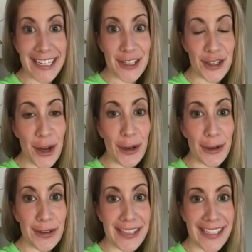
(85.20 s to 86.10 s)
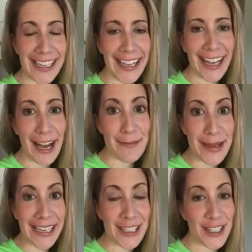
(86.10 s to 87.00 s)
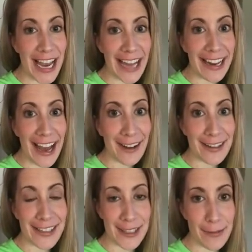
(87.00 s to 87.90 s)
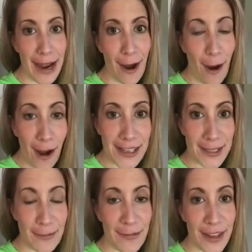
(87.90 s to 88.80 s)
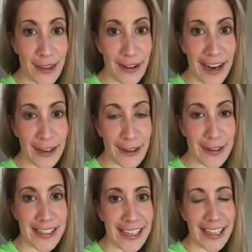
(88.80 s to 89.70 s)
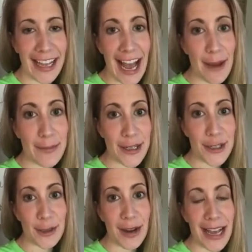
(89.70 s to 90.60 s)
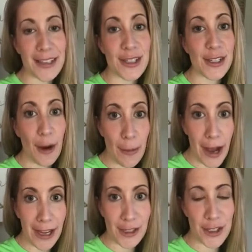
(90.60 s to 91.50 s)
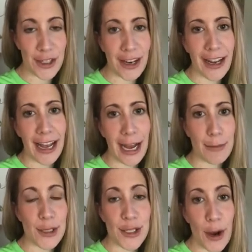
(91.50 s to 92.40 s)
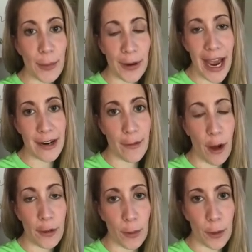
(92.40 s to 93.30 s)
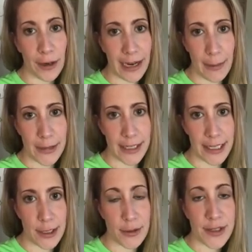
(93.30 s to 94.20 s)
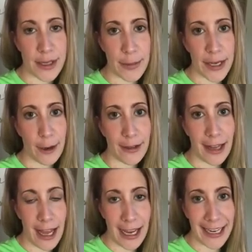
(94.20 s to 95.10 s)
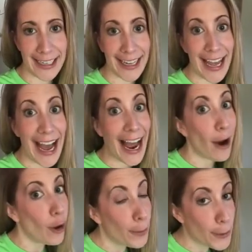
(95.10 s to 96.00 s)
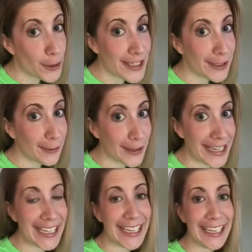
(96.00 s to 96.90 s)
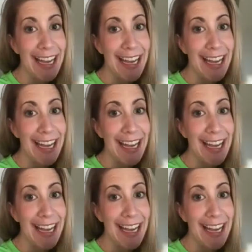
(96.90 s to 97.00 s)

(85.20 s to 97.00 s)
Shoals, a big shout out to my awesome fifth graders. I miss you guys so much. I'm so proud of all the work I'm seeing you submit online. I hope you're still reading.